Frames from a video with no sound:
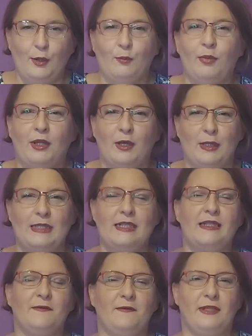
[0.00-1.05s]
because it's
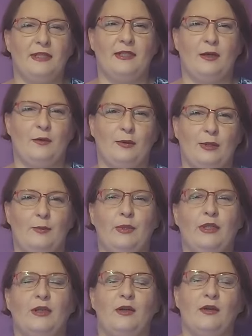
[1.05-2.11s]
a viscose,
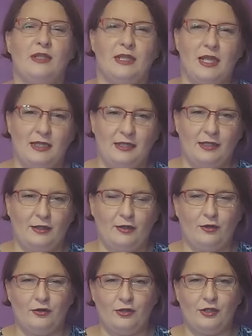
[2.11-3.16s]
because it has a
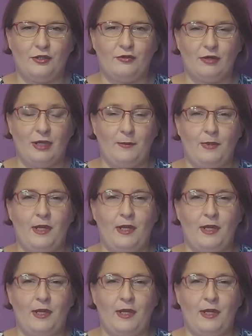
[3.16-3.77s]
gorgeous drape,